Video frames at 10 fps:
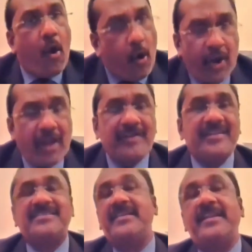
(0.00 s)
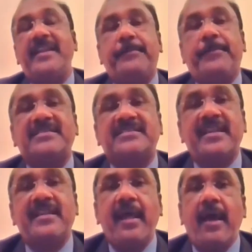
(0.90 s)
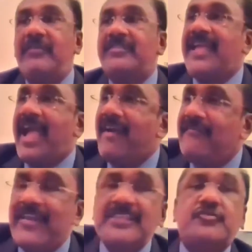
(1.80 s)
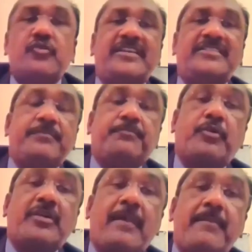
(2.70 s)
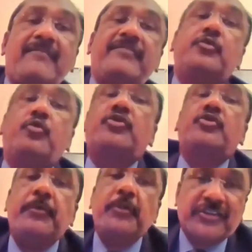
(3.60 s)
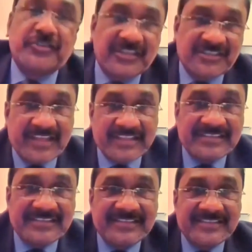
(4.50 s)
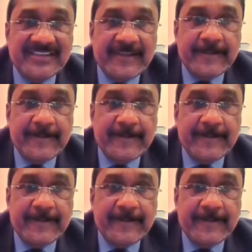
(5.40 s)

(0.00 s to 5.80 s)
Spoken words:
or does he need a person with average knowledge in programming with good communication skills?